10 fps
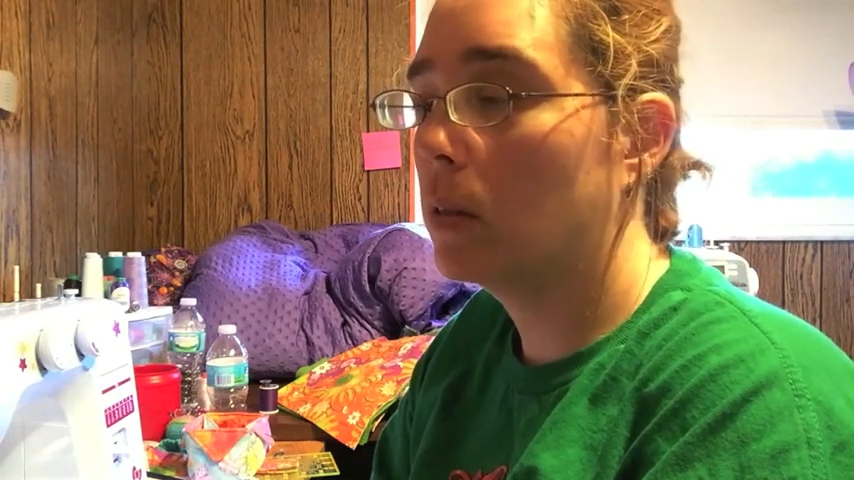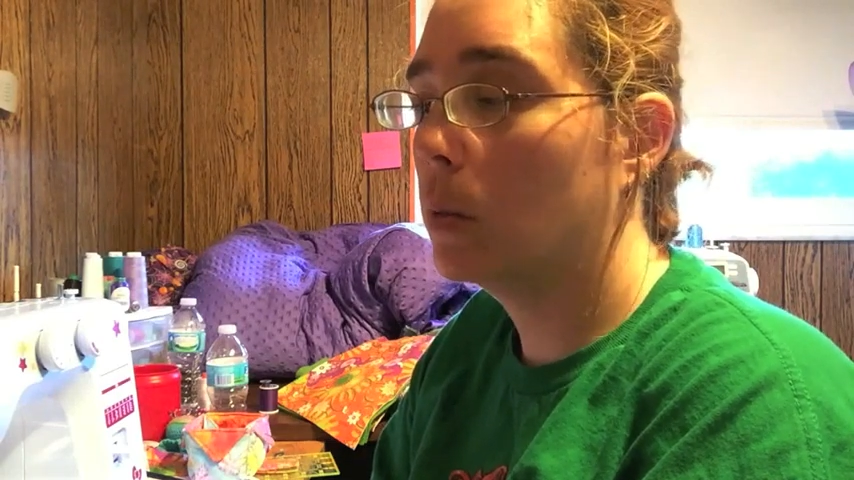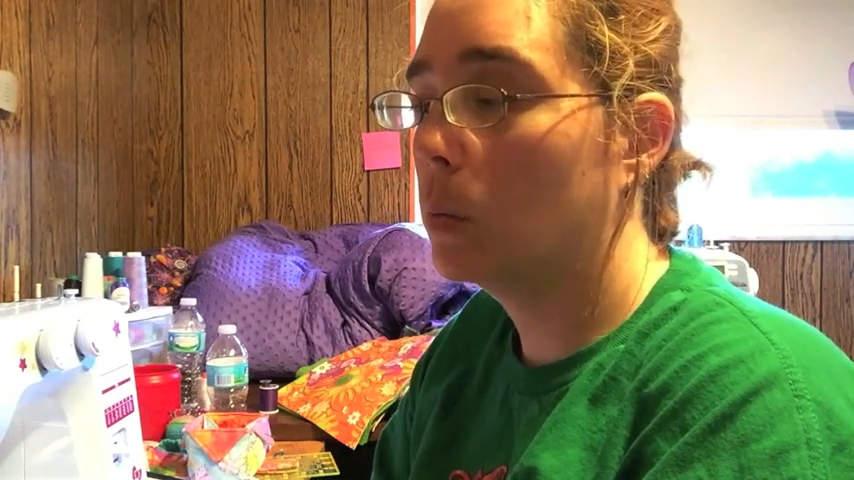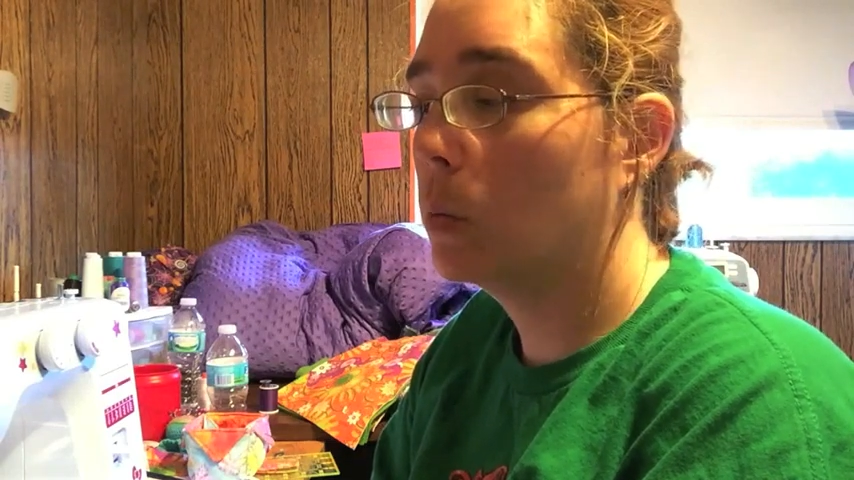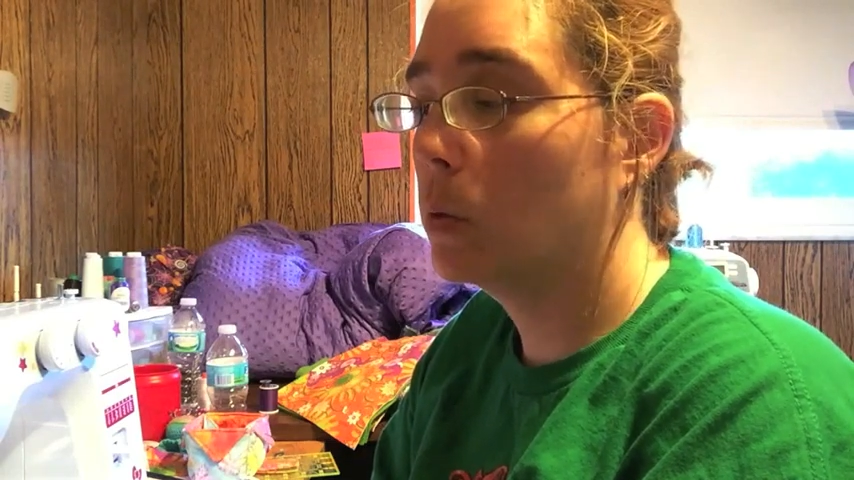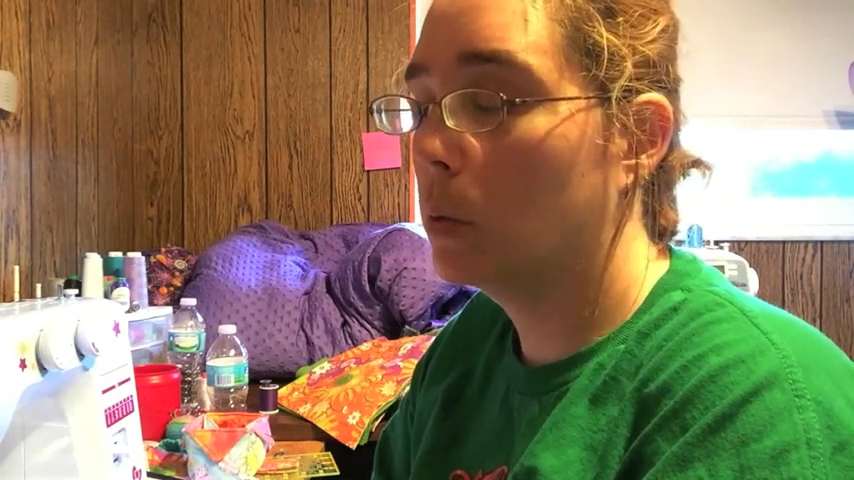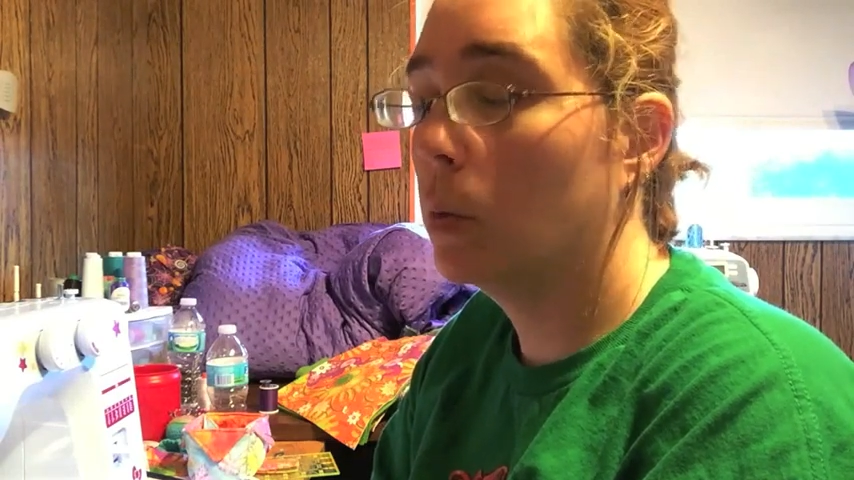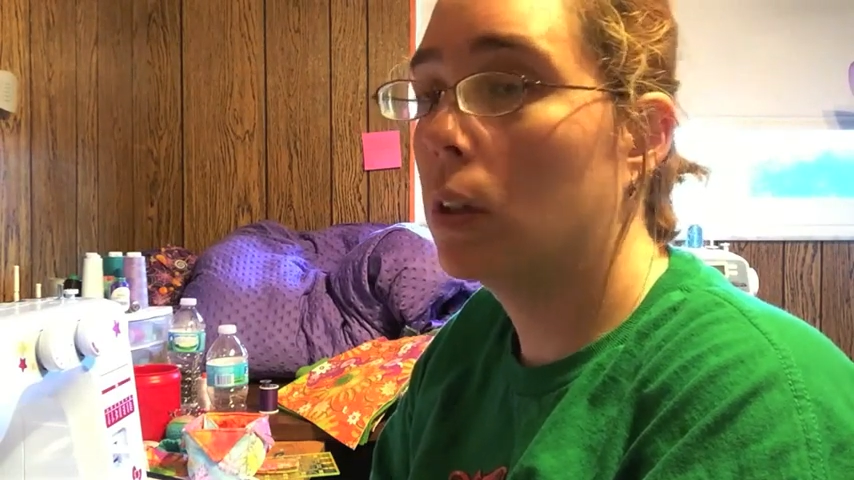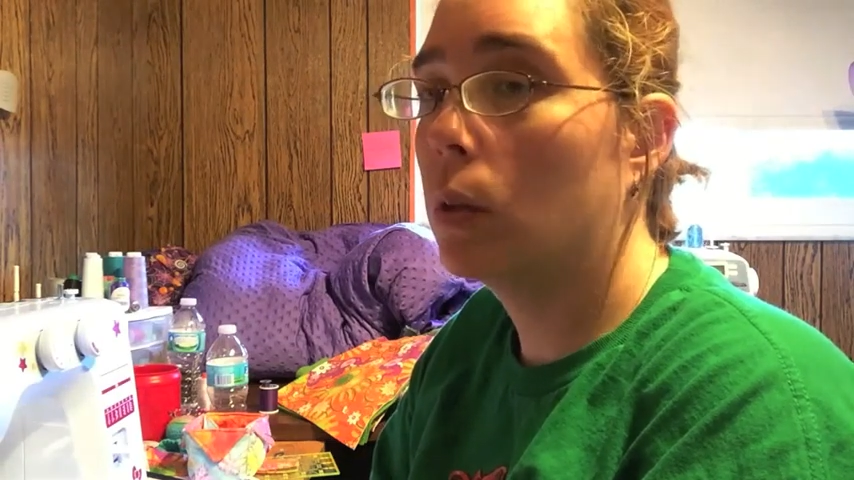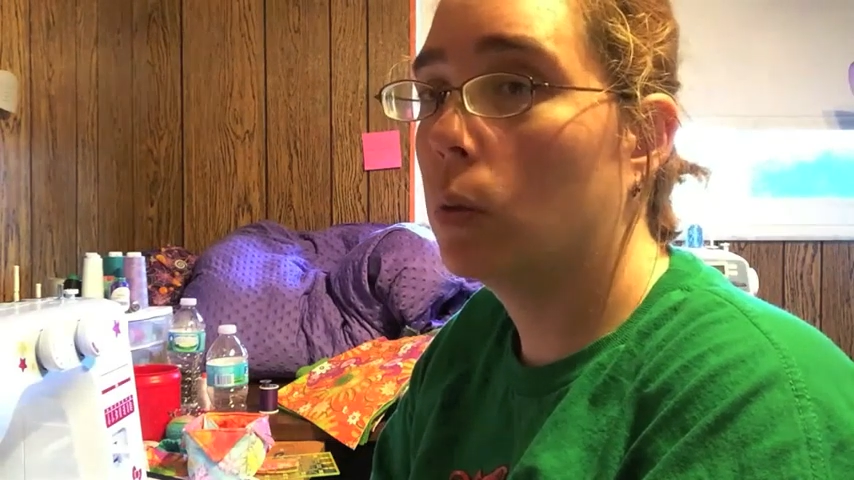to, to
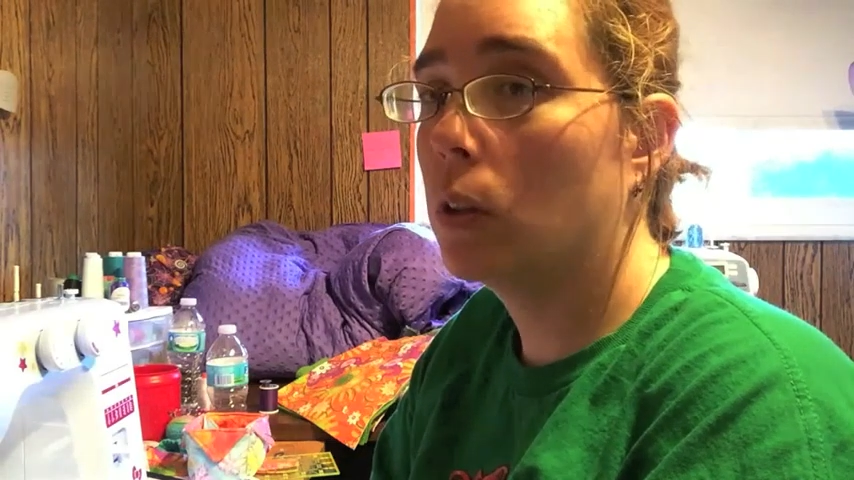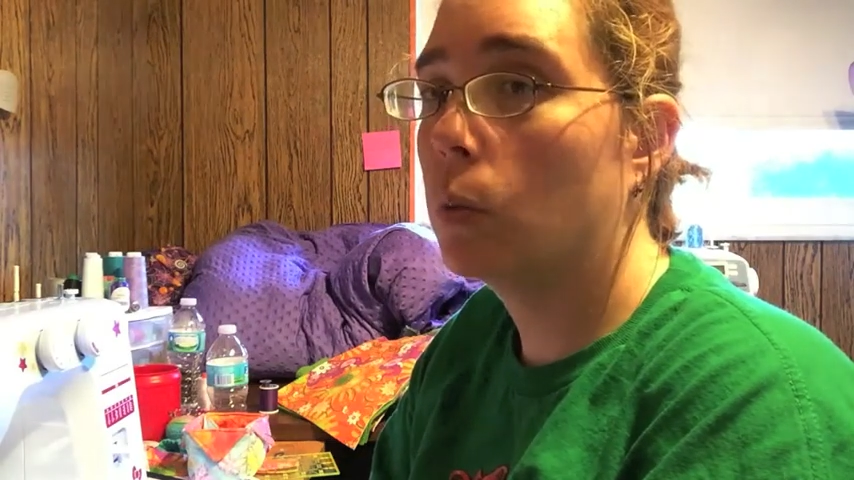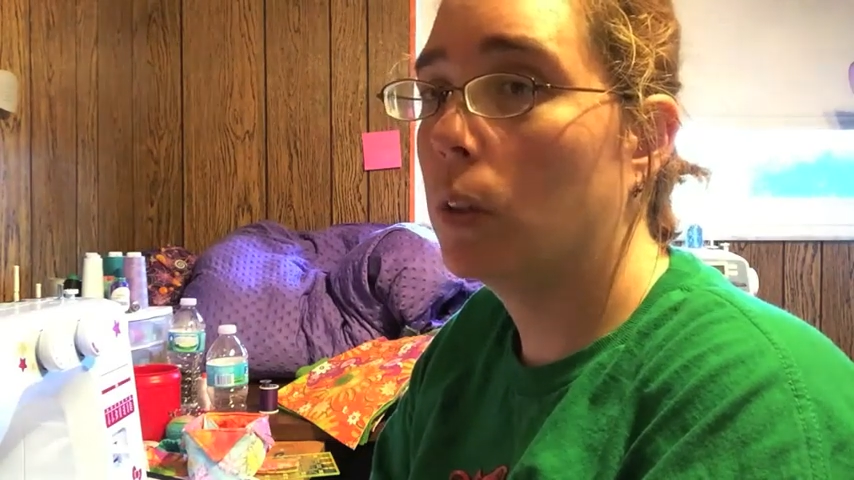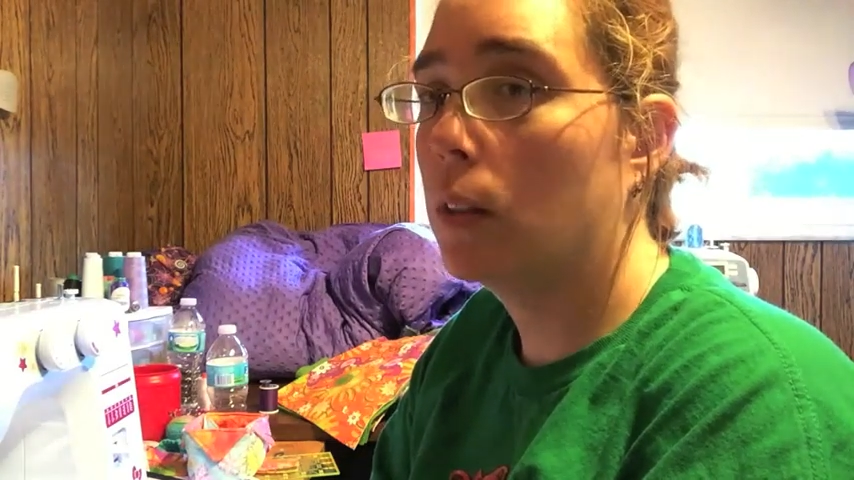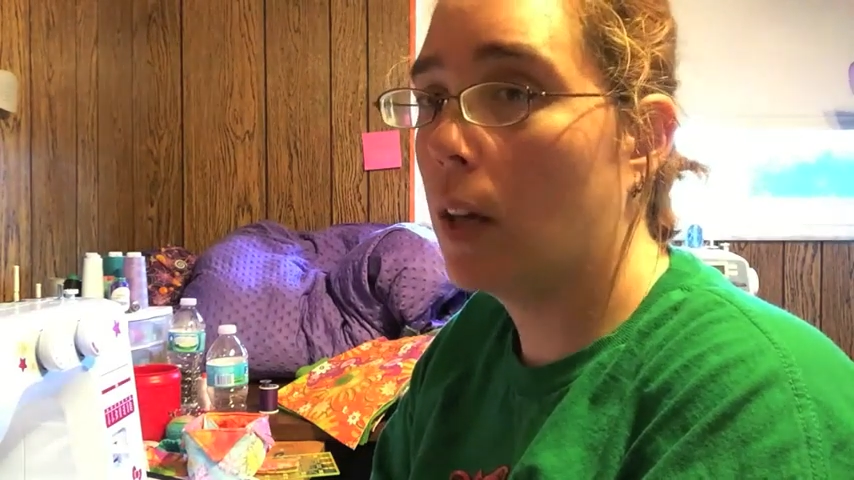one of the ones with